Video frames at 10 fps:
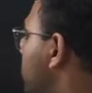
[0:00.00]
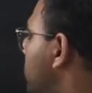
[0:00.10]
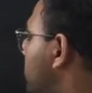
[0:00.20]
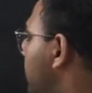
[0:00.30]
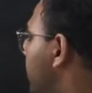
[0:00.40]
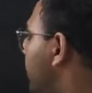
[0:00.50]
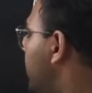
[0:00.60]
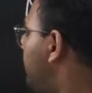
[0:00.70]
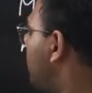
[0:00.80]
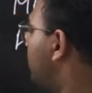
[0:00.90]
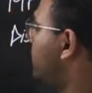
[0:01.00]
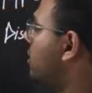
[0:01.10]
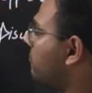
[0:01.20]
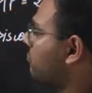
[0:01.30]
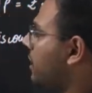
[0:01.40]
he's still making a profit
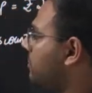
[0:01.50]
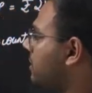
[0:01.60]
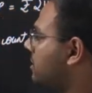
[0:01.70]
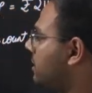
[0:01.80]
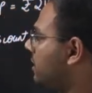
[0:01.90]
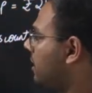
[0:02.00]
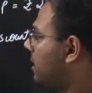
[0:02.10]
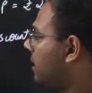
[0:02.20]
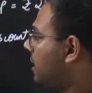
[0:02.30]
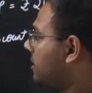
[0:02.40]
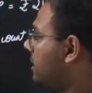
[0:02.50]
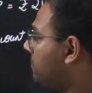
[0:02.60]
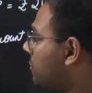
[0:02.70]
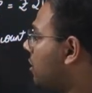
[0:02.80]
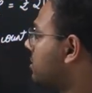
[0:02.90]
of 20%, then
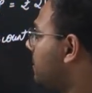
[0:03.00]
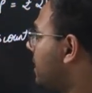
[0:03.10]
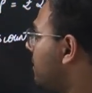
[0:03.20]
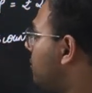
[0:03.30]
approximately